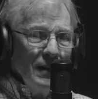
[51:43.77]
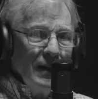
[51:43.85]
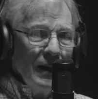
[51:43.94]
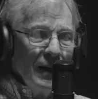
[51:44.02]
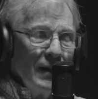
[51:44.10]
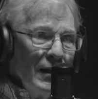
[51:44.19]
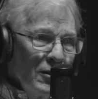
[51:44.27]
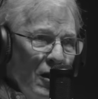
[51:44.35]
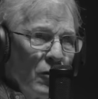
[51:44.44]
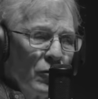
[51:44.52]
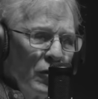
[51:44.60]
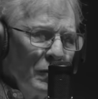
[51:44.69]
And he
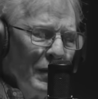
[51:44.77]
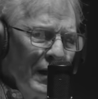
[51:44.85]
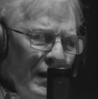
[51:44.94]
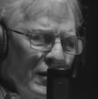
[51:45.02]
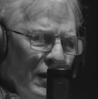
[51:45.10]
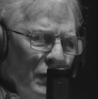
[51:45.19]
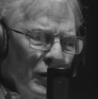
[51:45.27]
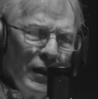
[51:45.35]
talked a little bit. He said, would